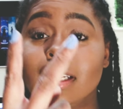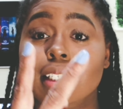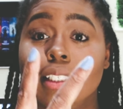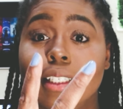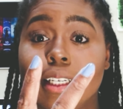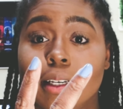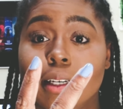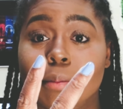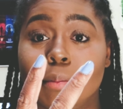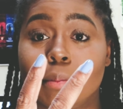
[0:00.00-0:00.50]

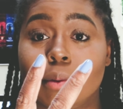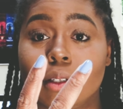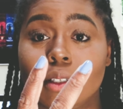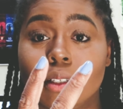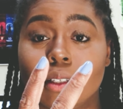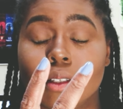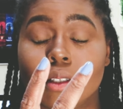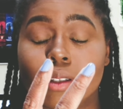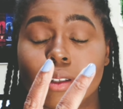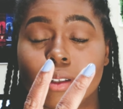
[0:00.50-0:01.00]
tip
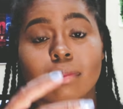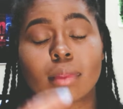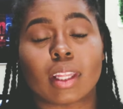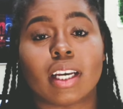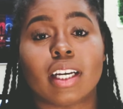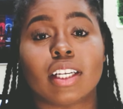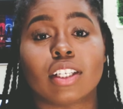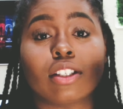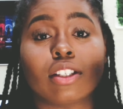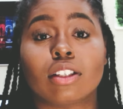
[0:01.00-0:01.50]

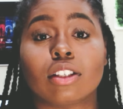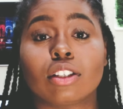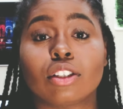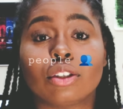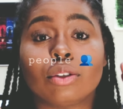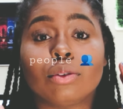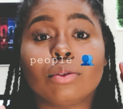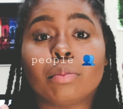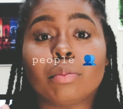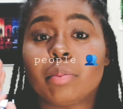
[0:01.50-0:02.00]
is to
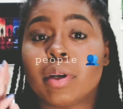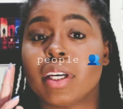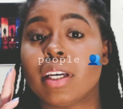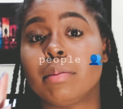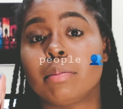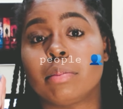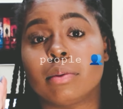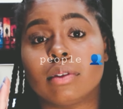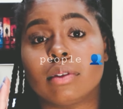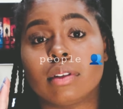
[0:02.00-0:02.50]
shoot
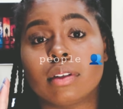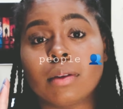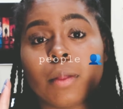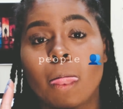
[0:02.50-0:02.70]
people.